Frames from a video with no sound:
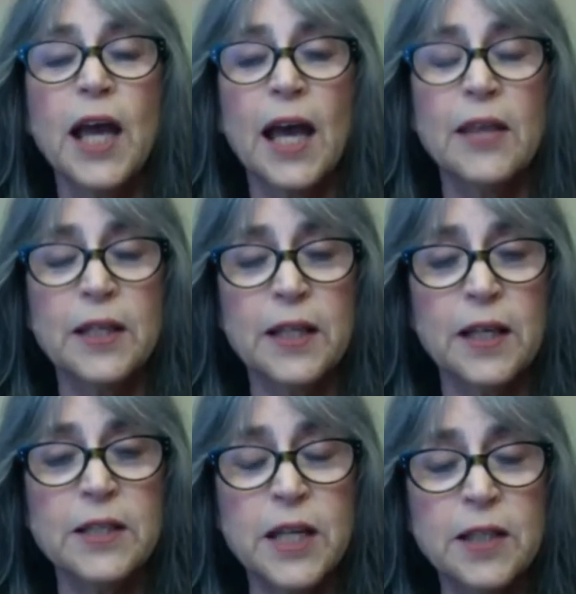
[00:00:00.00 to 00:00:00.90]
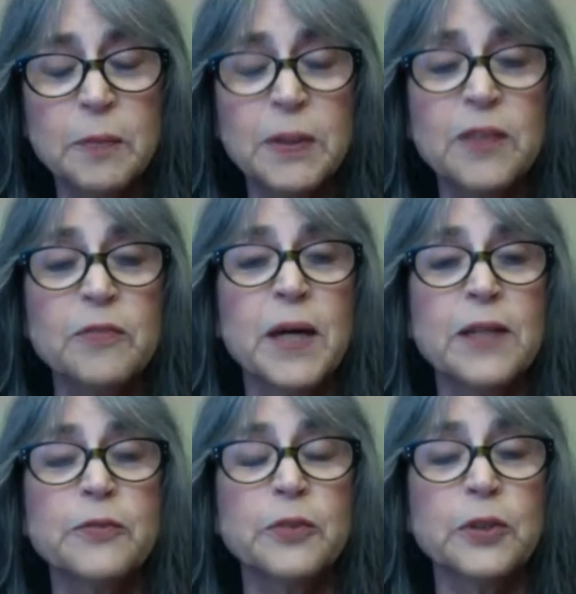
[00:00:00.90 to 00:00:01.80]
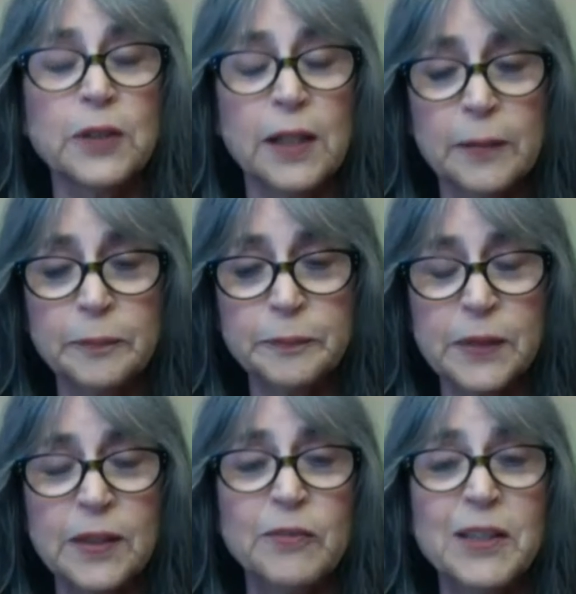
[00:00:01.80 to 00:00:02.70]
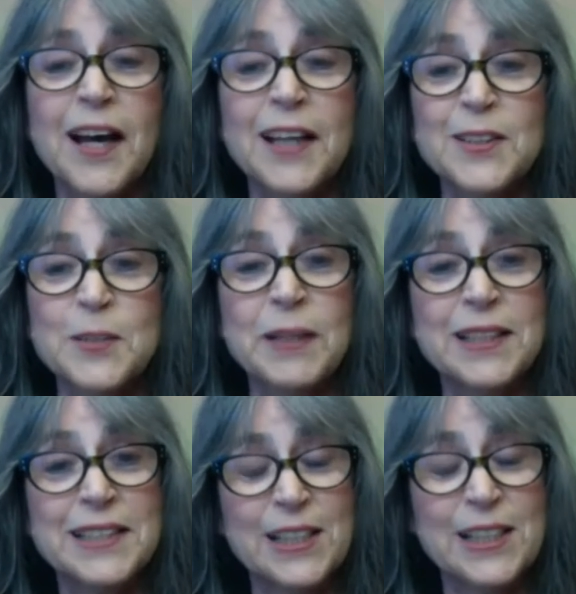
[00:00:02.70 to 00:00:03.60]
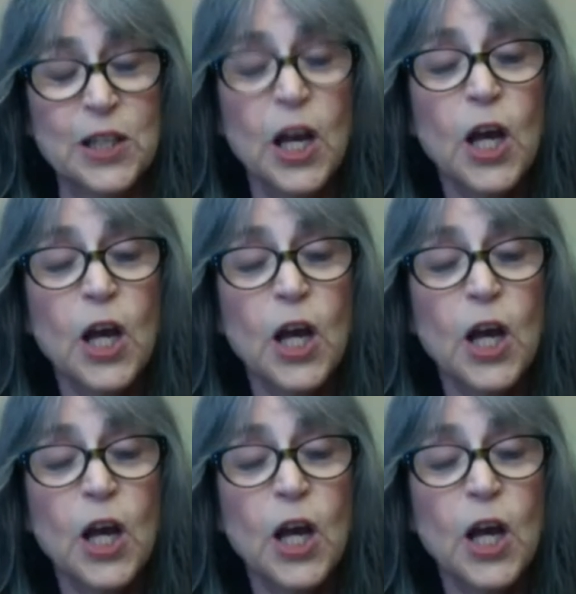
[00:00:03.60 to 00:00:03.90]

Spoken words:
and then a tiny bit of mindful loving kindness meditation.